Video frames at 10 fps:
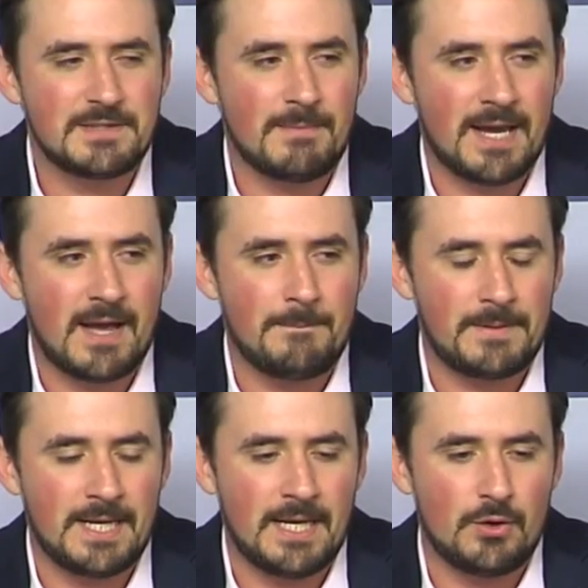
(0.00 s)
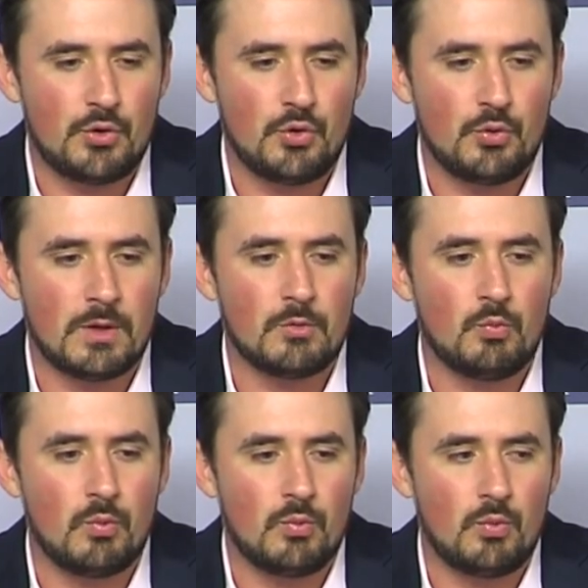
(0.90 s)
at my company who
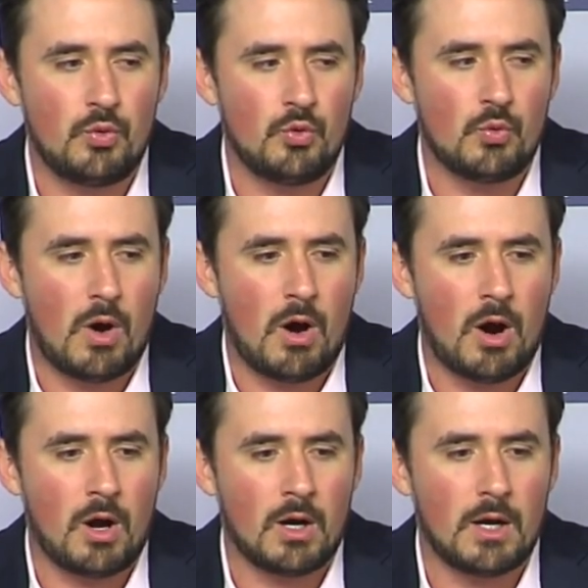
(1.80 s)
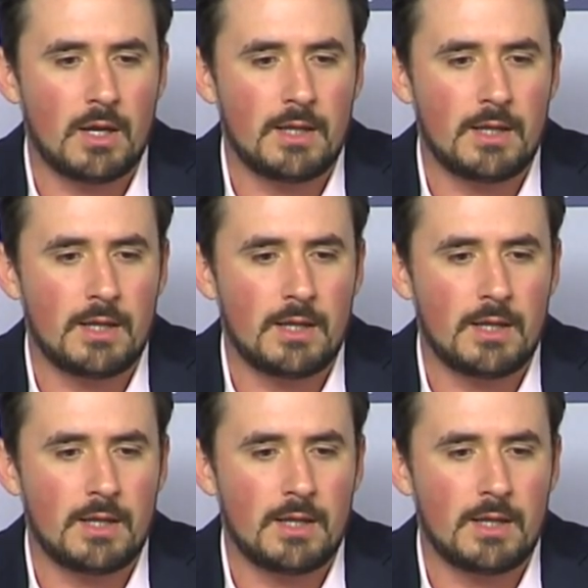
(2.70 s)
who are